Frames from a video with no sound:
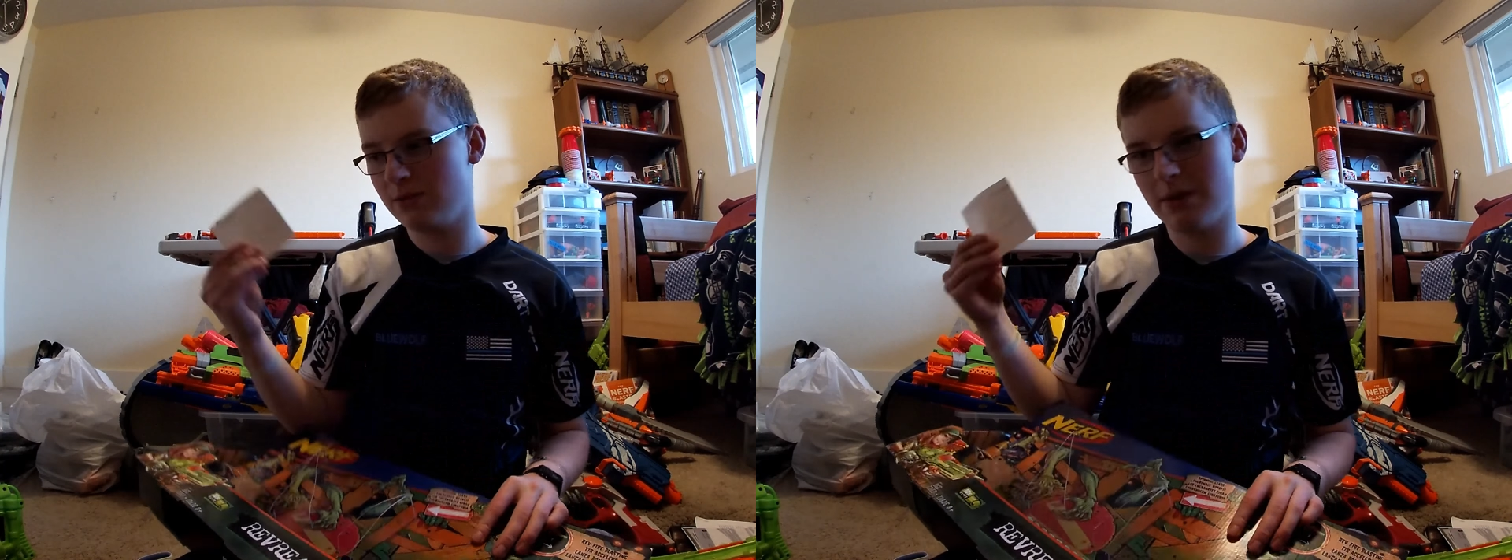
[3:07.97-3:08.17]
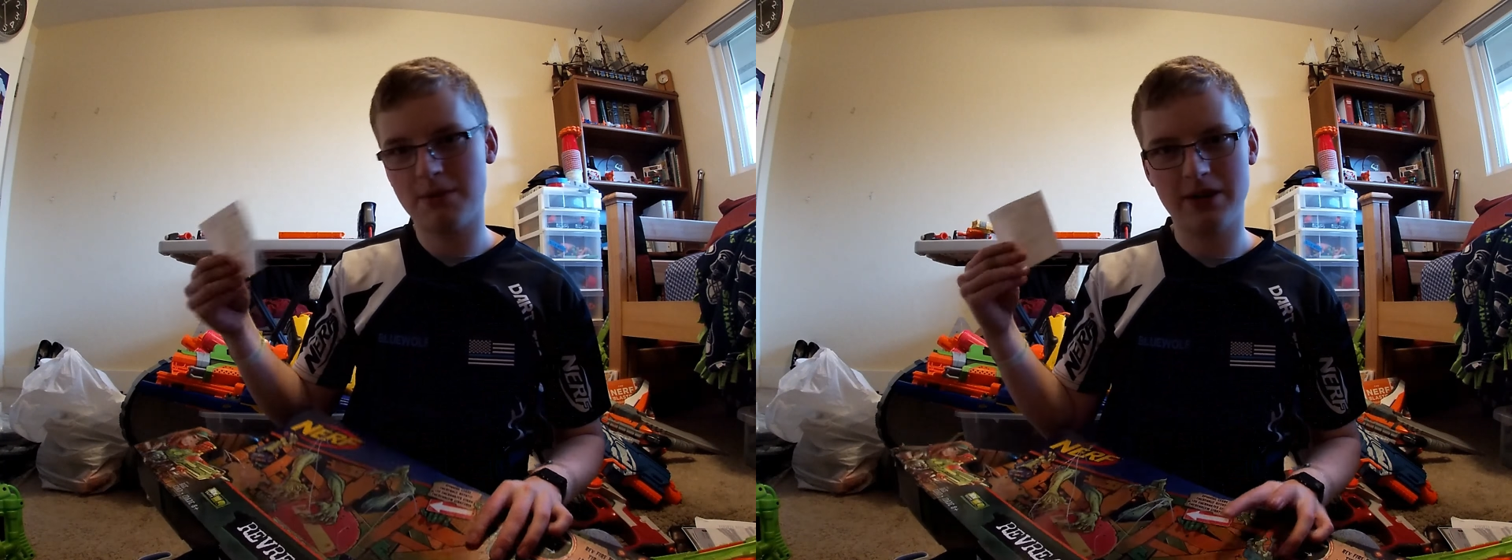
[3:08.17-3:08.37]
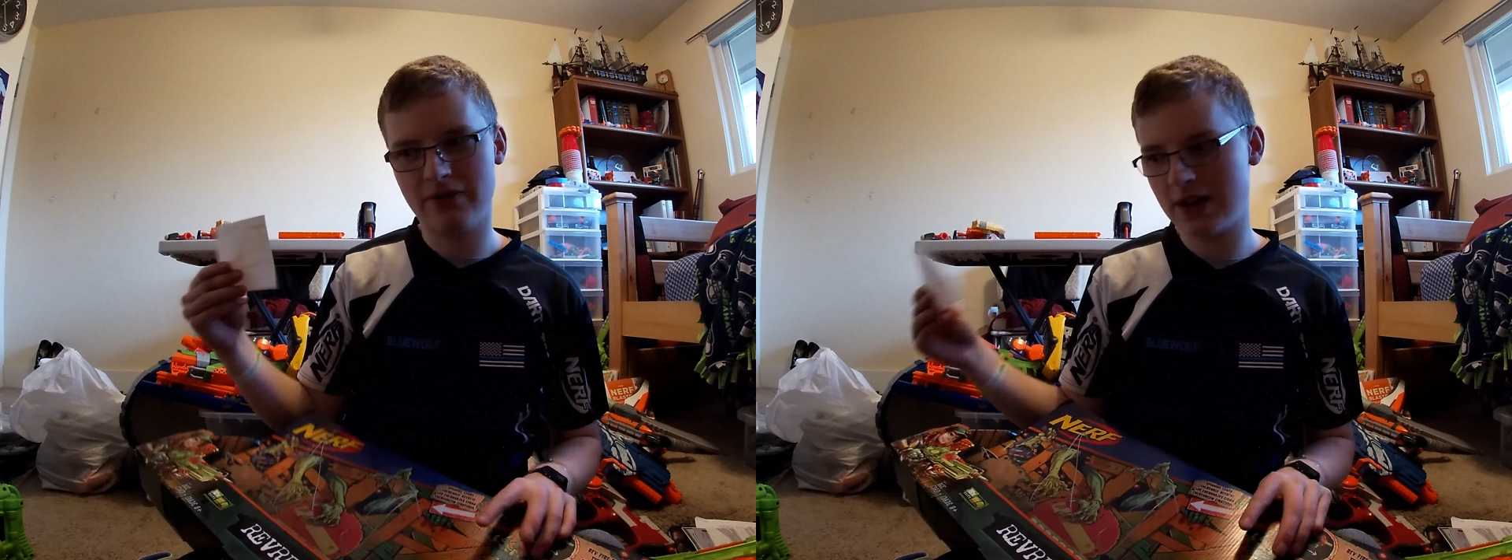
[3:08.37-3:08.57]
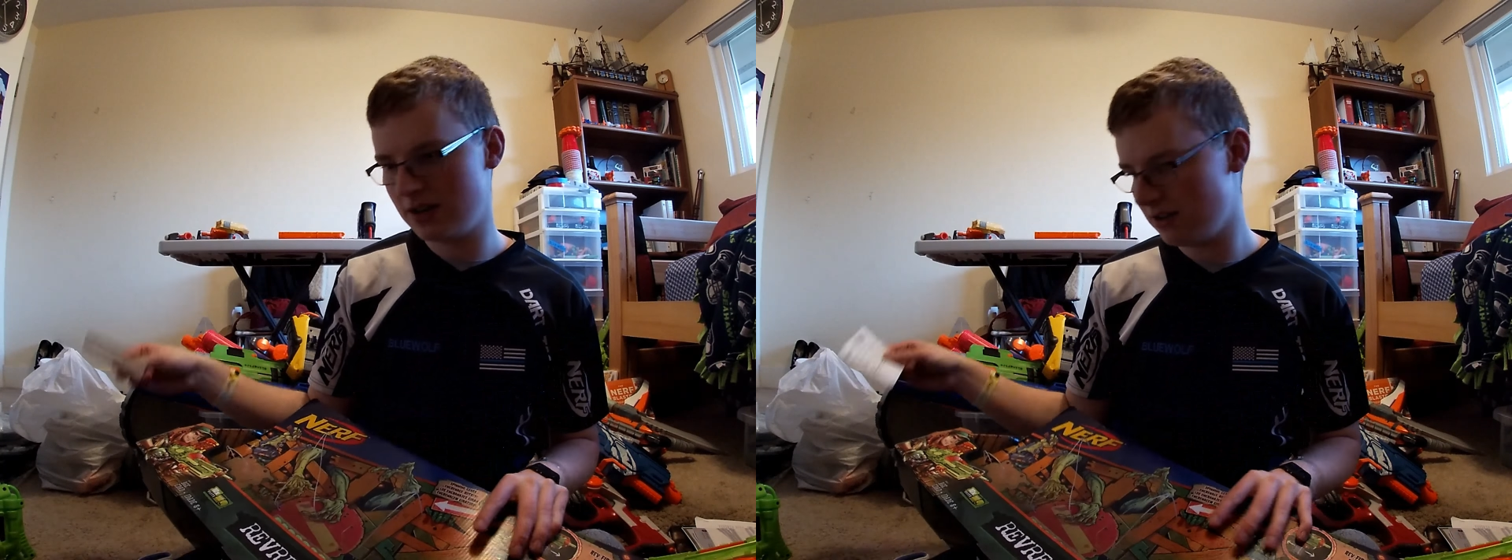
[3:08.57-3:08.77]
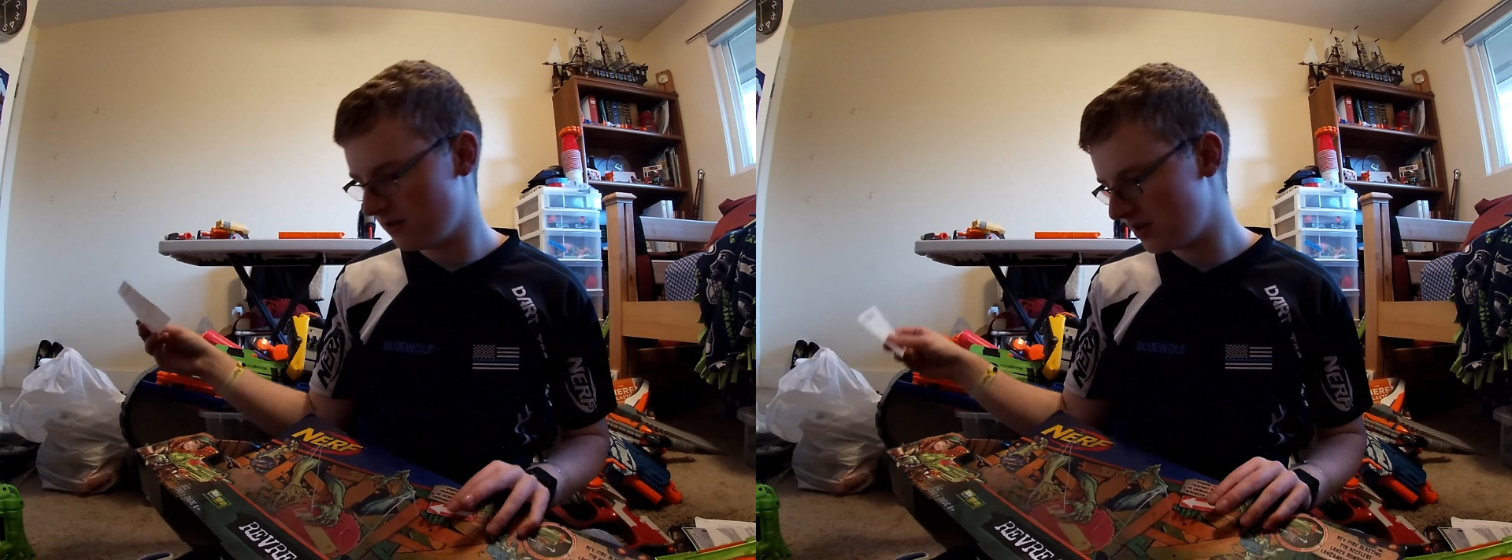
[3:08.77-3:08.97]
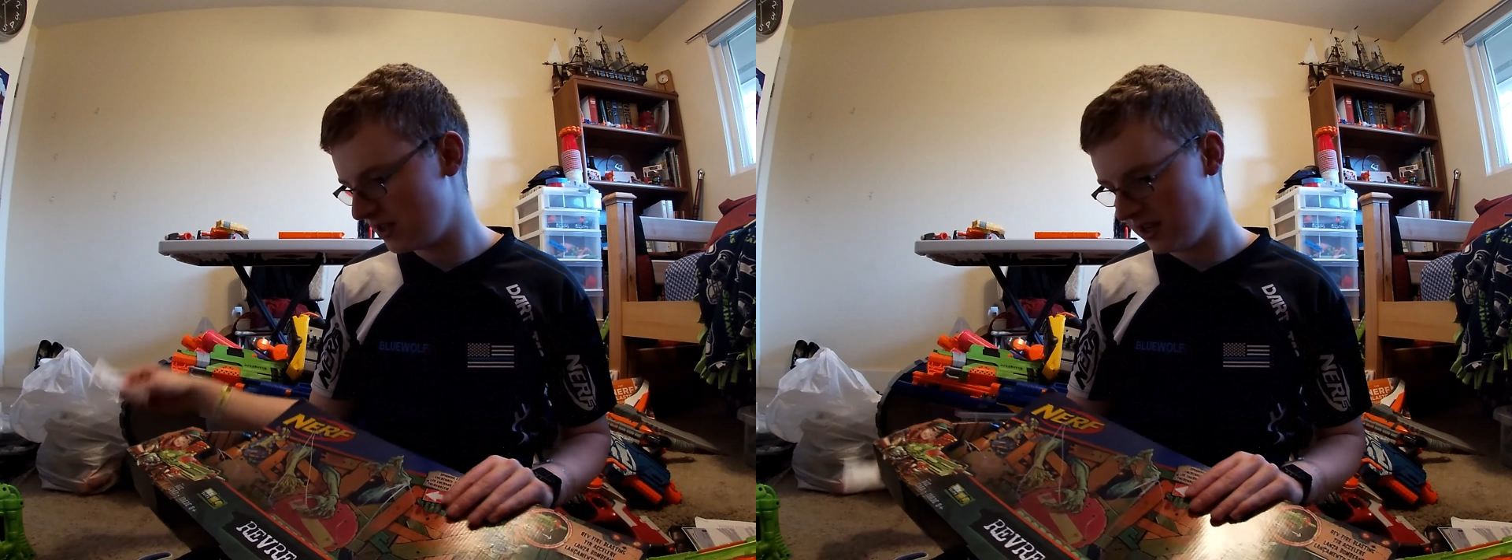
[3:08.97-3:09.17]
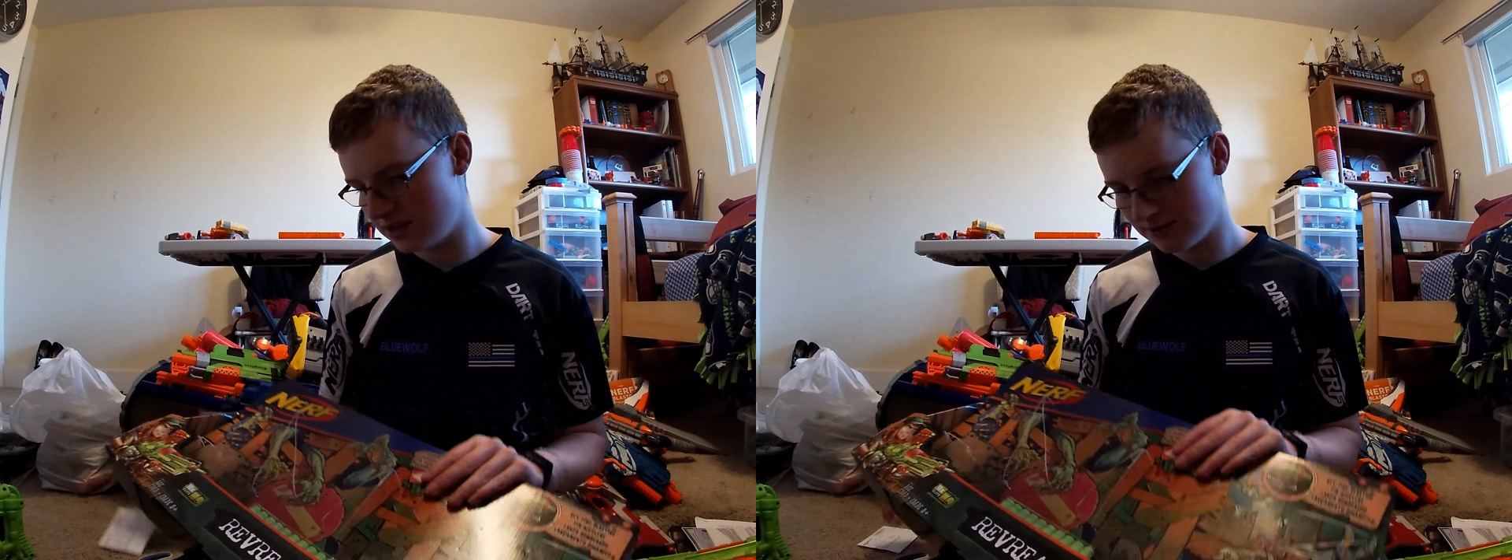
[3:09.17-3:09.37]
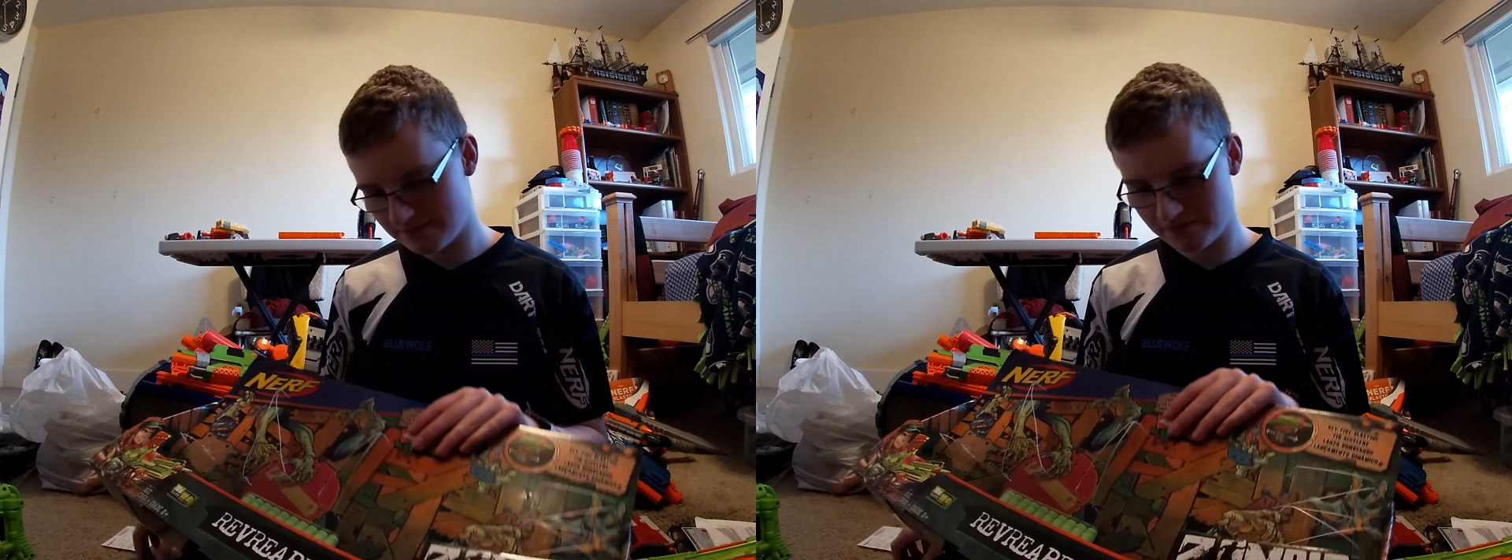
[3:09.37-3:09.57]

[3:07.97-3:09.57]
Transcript: remember to find your receipt.